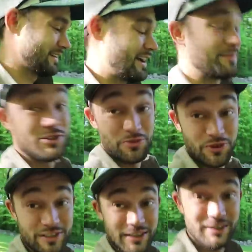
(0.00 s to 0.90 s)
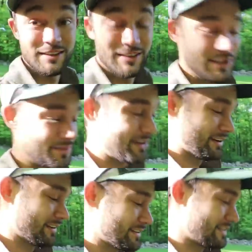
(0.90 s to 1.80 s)
I'm super excited to see
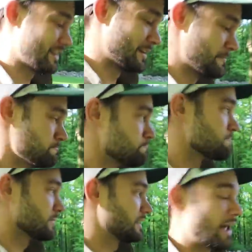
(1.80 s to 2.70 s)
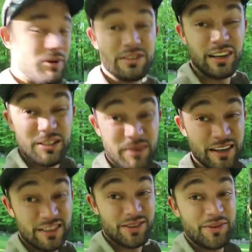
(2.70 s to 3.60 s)
because outside
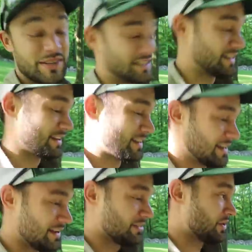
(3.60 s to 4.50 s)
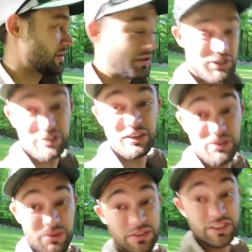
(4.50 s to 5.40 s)
space is always the hardest to
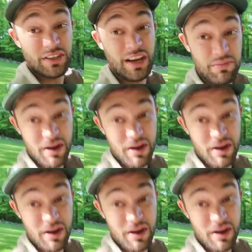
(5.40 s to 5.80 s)
use because you gotta